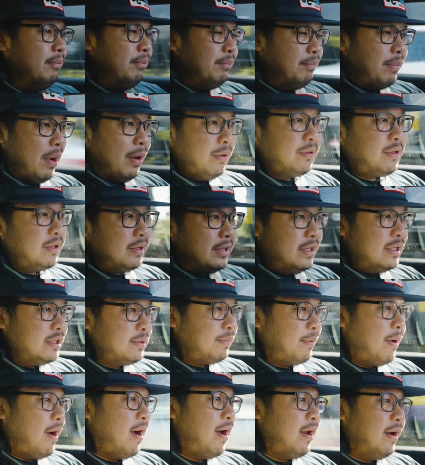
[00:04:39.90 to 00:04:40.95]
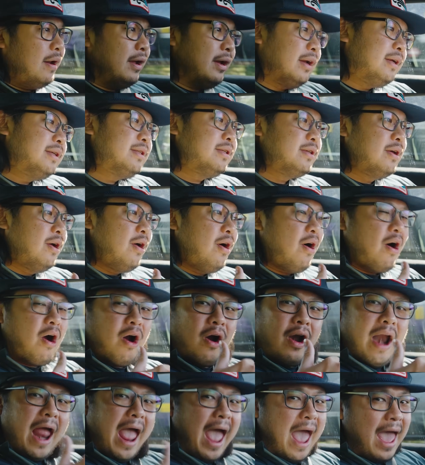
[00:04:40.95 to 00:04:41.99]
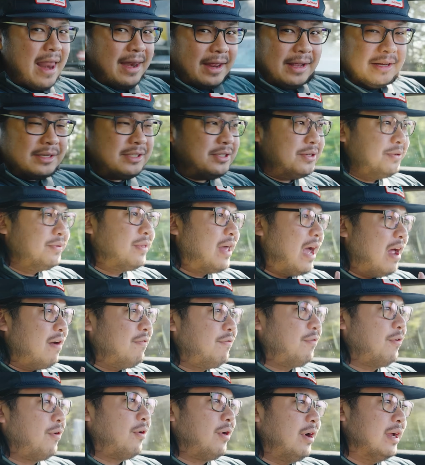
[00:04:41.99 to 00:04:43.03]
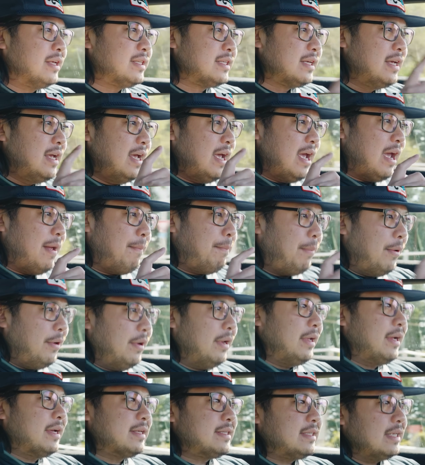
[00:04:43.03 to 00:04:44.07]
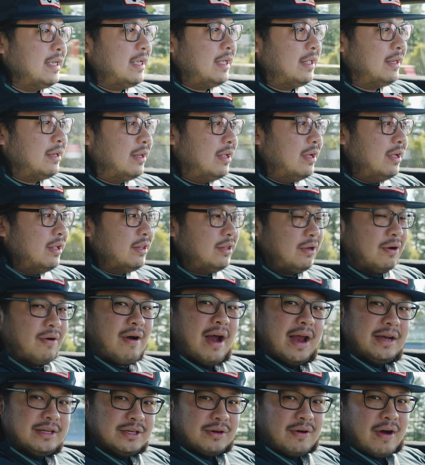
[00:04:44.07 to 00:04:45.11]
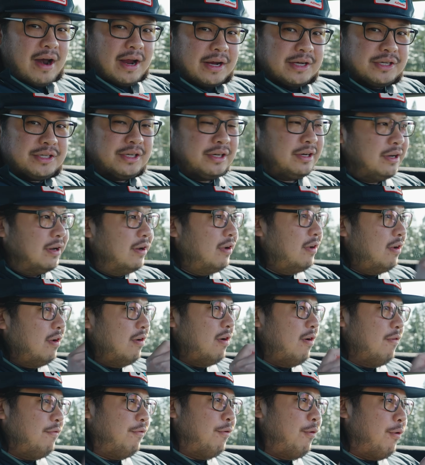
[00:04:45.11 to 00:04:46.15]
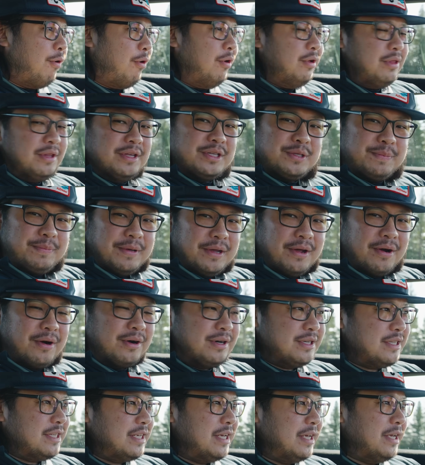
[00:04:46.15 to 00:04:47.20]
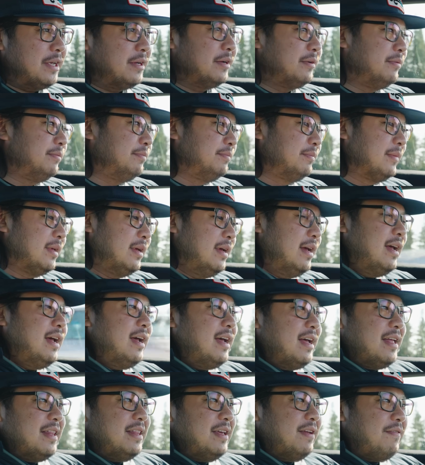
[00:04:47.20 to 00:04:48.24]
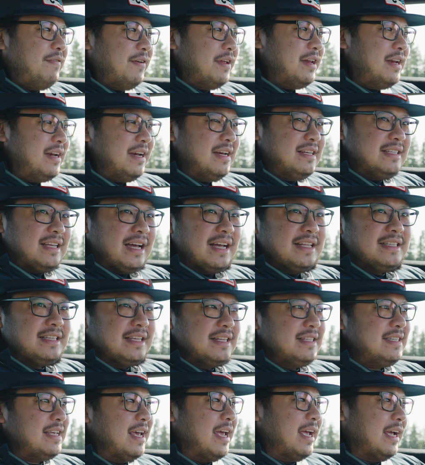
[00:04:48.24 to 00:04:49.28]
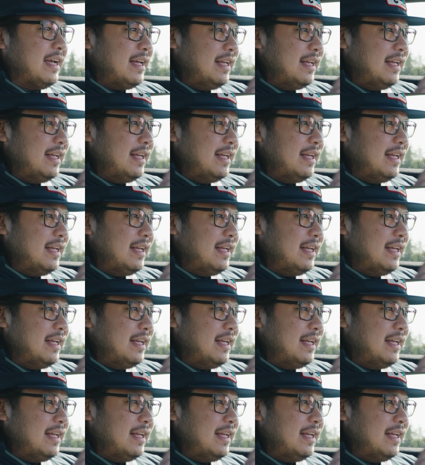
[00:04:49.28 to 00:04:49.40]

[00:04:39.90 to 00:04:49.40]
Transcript: both of these products are adding to that for us and putting us in the right direction for this BRZ. The Infinity Designs intake,